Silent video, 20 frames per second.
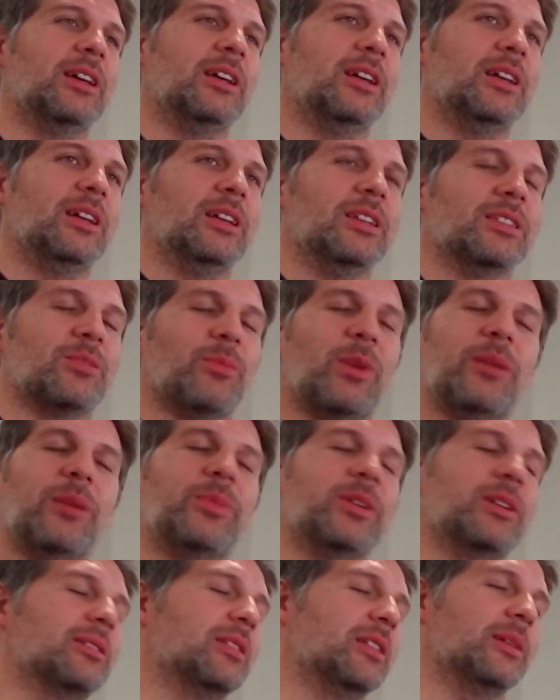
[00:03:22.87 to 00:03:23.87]
So my
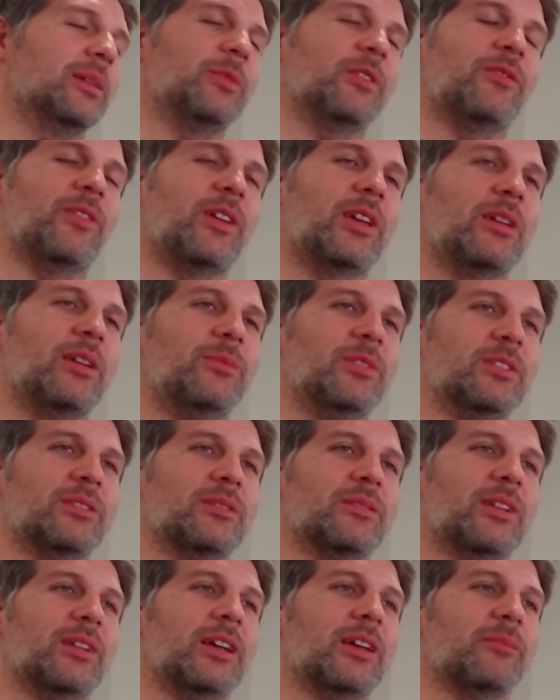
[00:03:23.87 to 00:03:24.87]
big claim to fame is
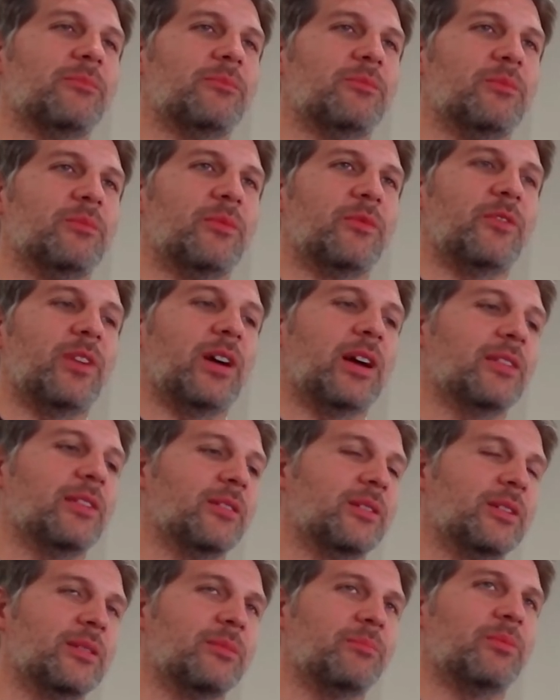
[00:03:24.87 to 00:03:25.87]
I
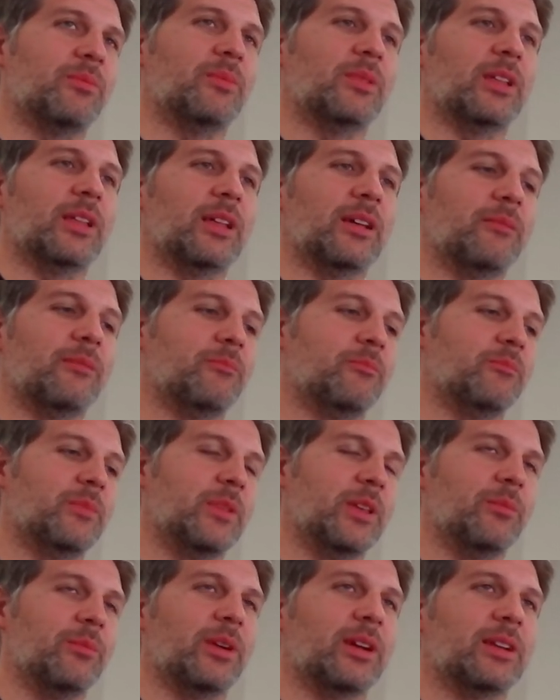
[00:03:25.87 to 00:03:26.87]
finally,
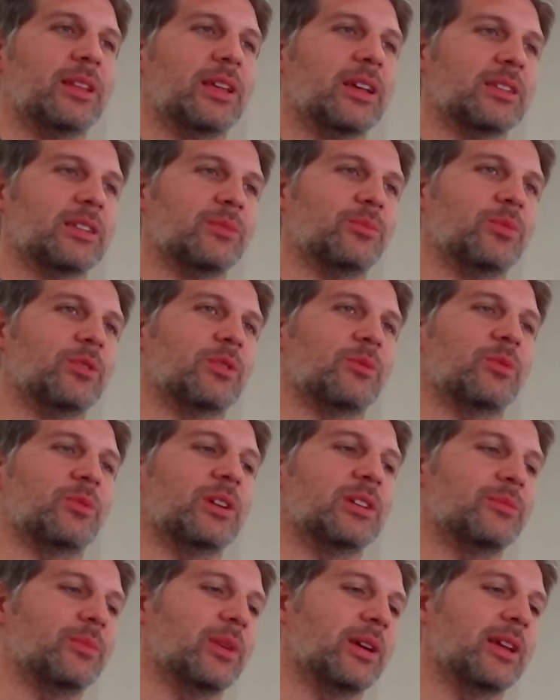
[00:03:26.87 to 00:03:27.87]
in my textbook,
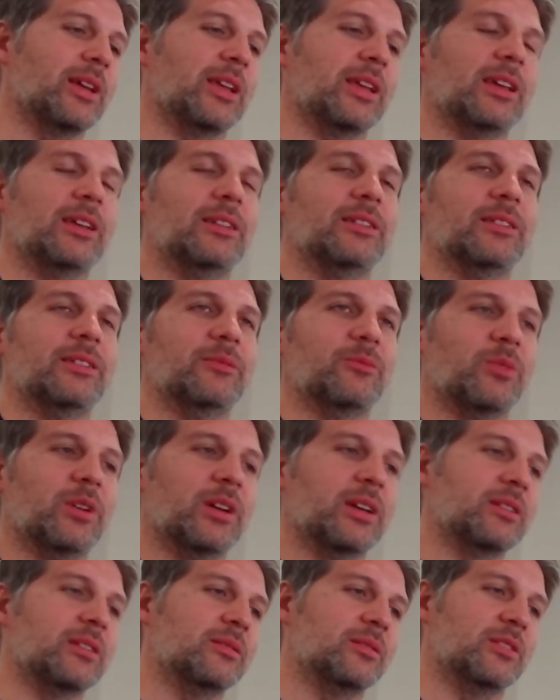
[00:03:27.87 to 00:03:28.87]
raised my hand and
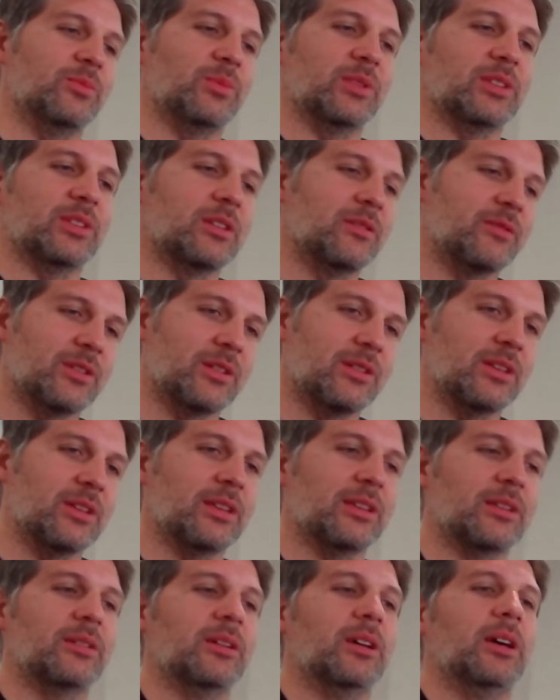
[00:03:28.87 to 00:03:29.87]
read
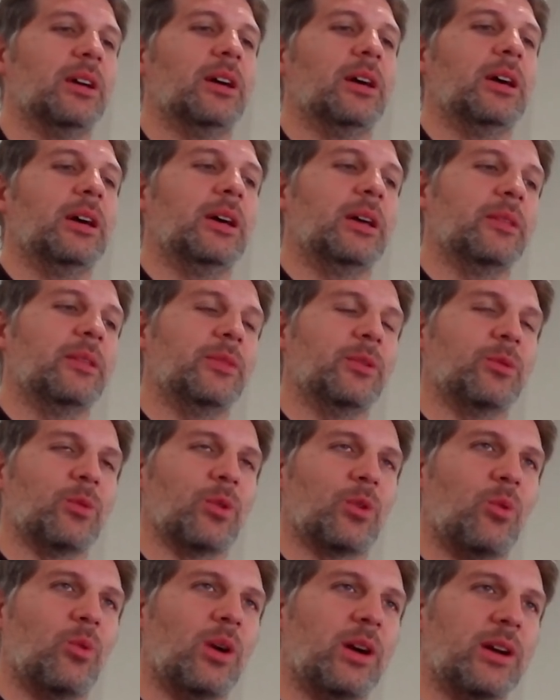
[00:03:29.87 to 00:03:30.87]
specifically the
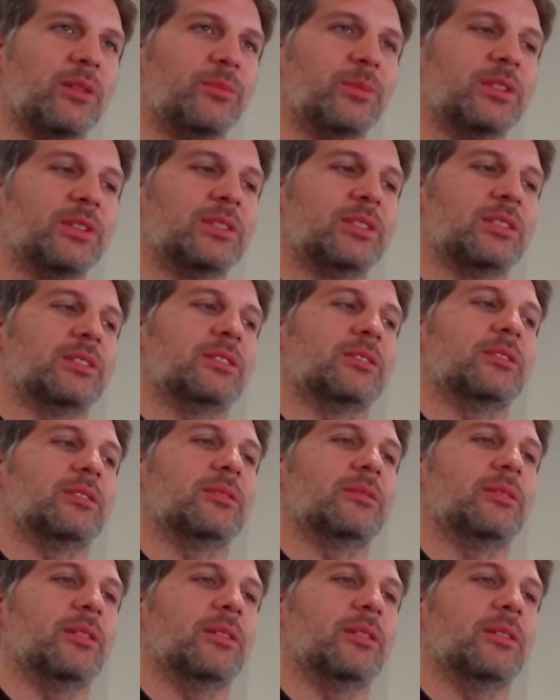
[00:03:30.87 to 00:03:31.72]
requirements.